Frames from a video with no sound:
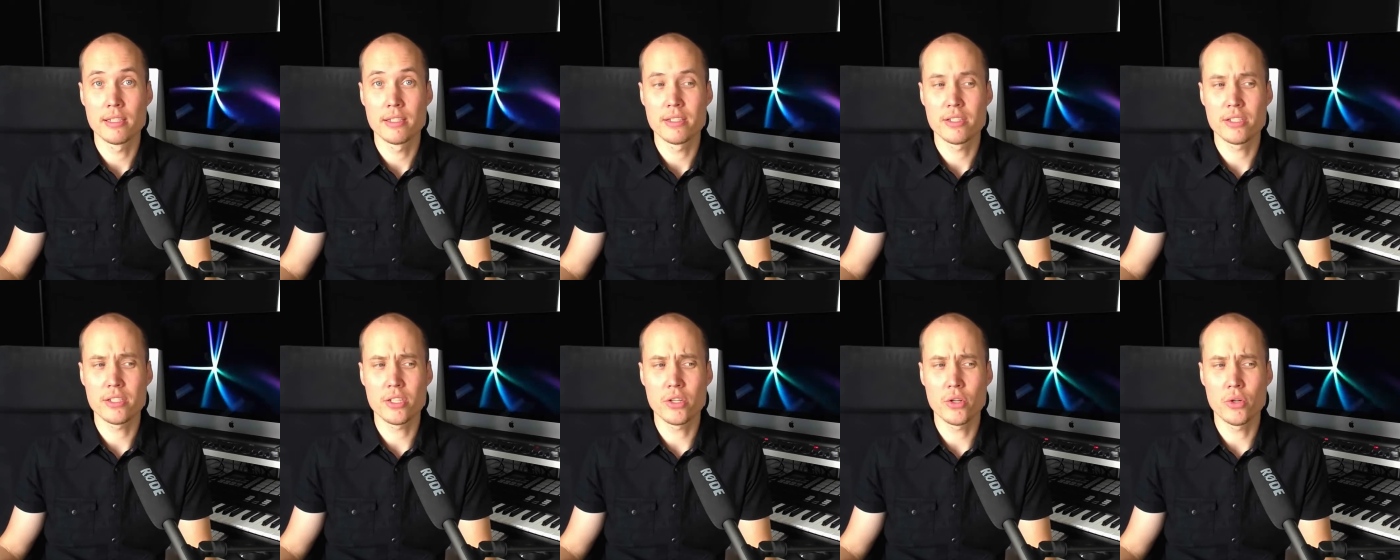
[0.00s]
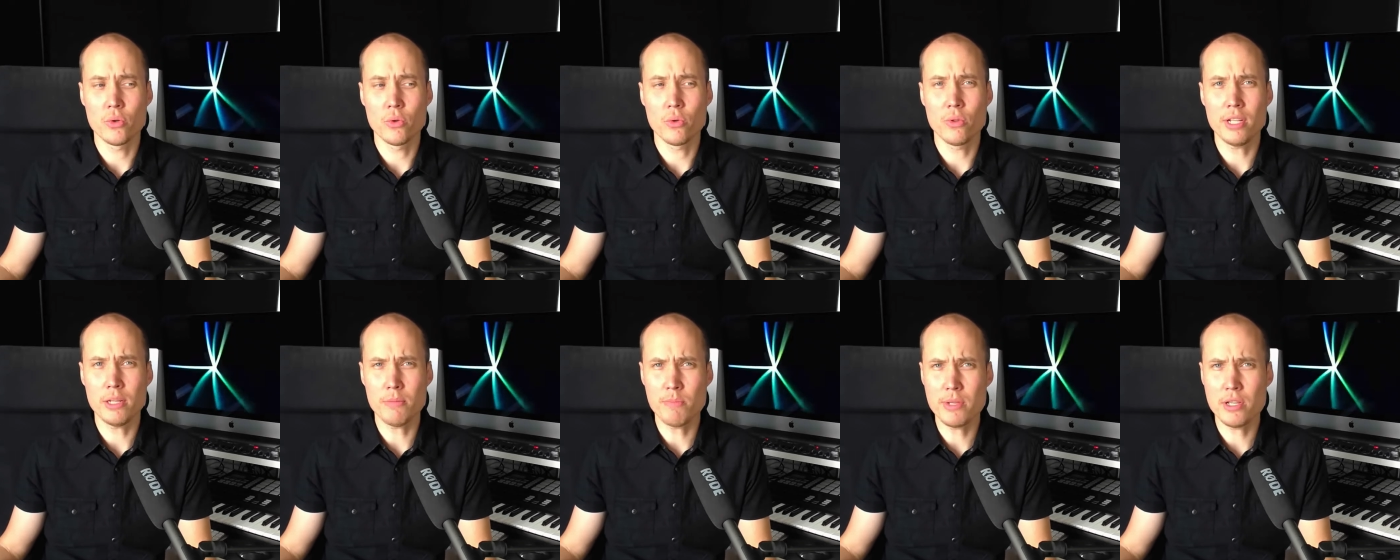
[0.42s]
So
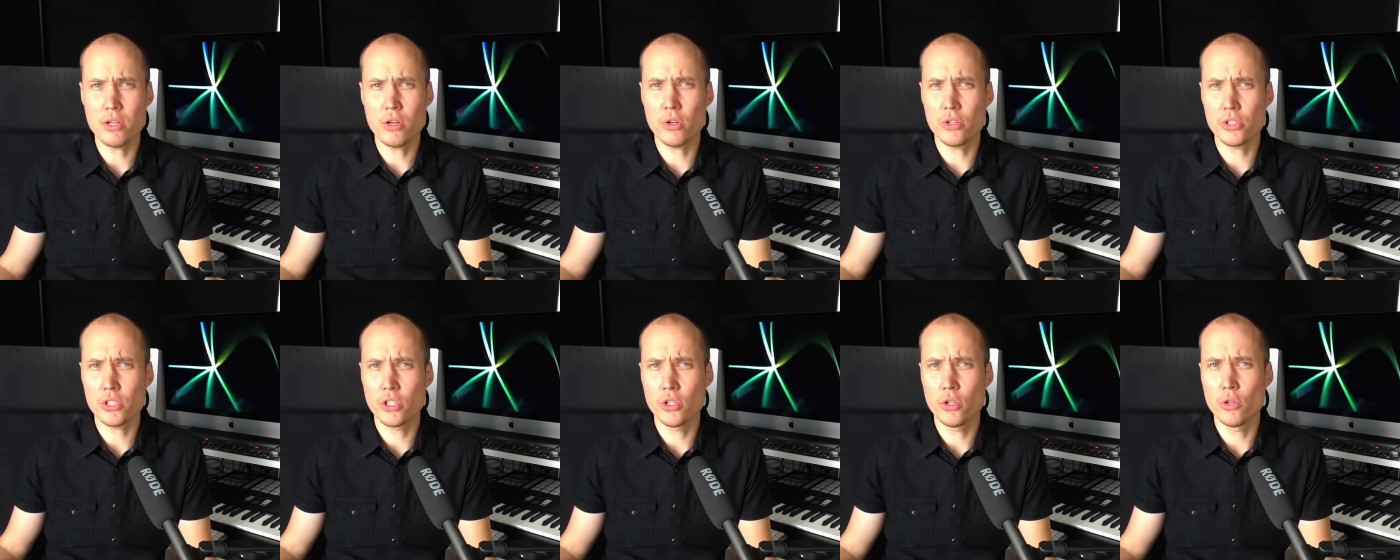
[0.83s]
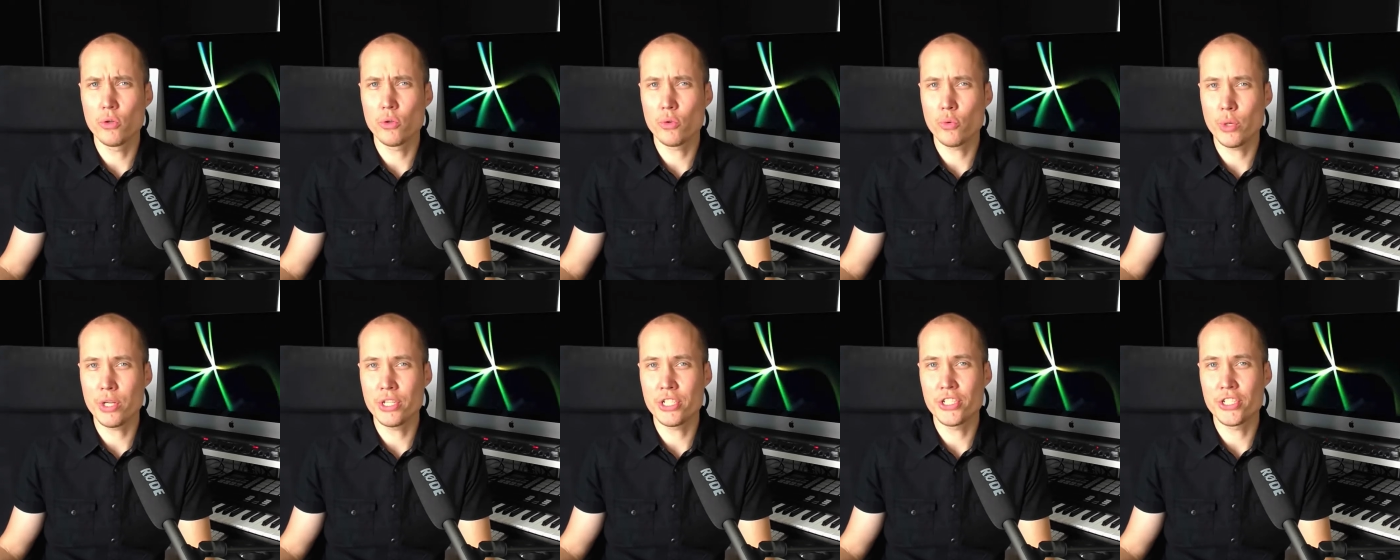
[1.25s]
let me ask you a
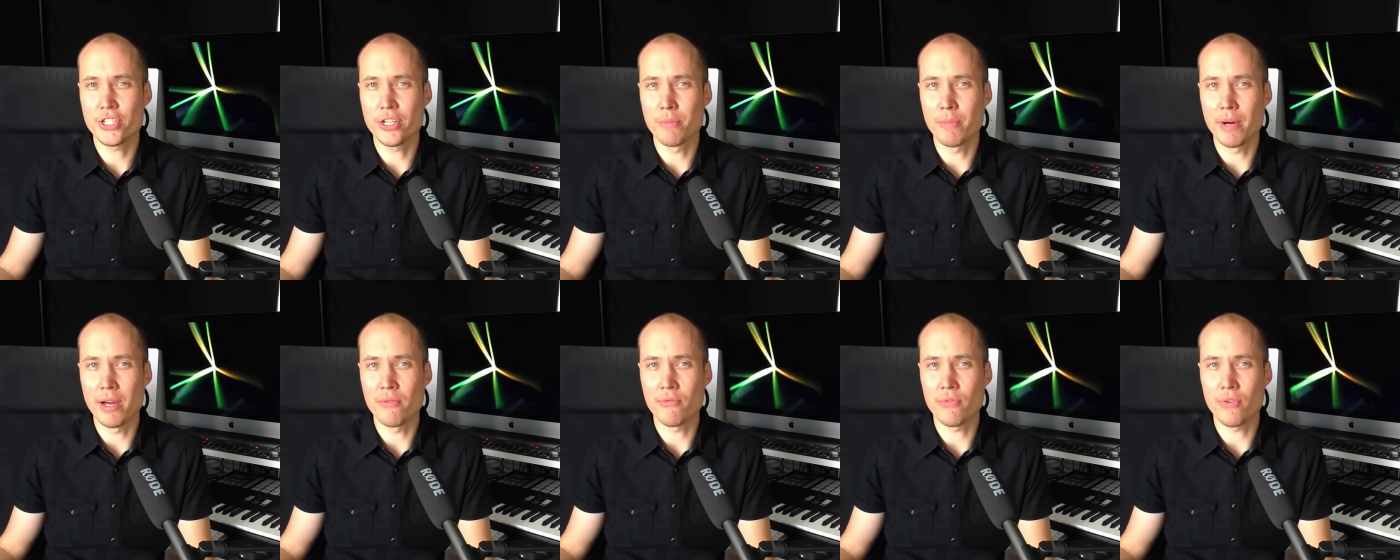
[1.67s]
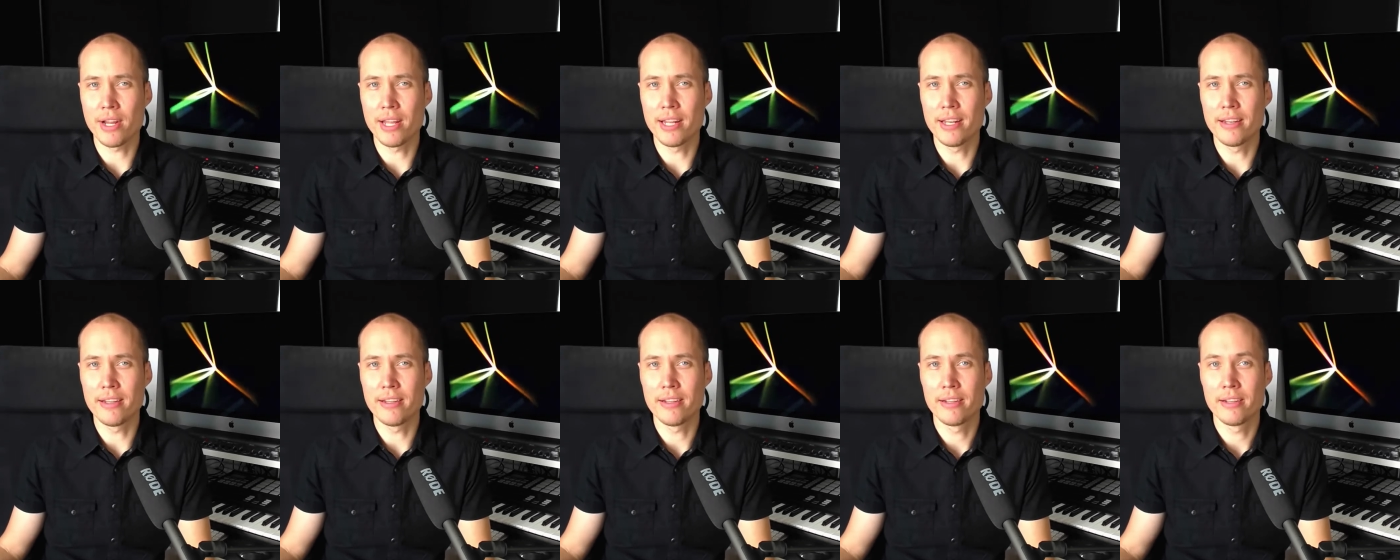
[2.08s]
question, my
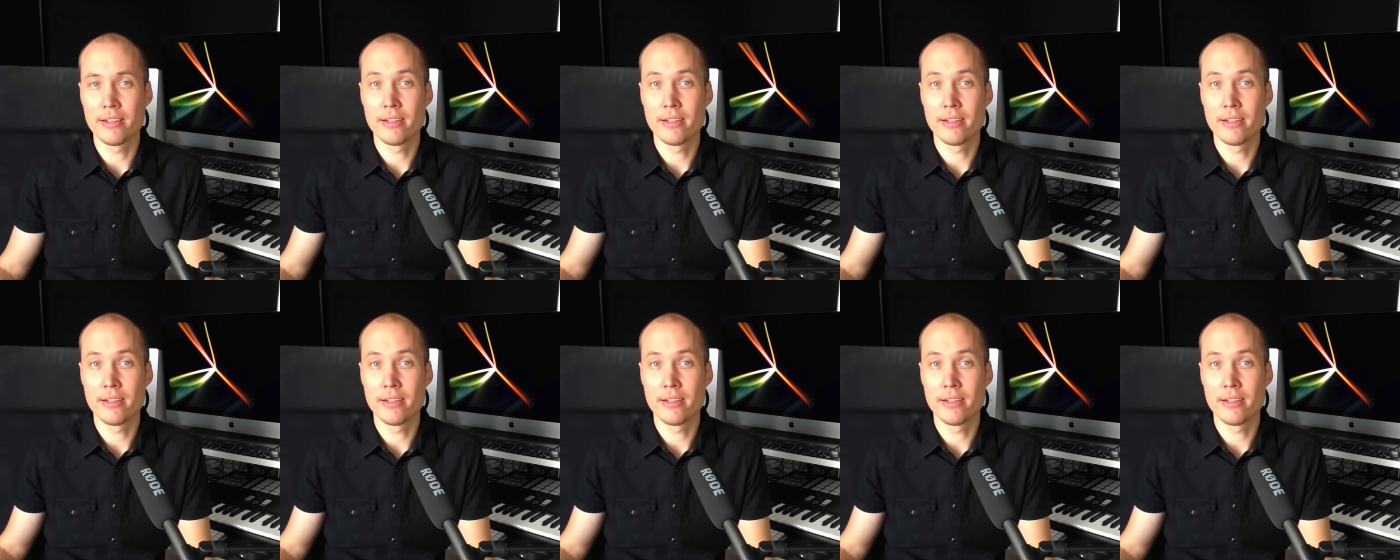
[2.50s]
friend.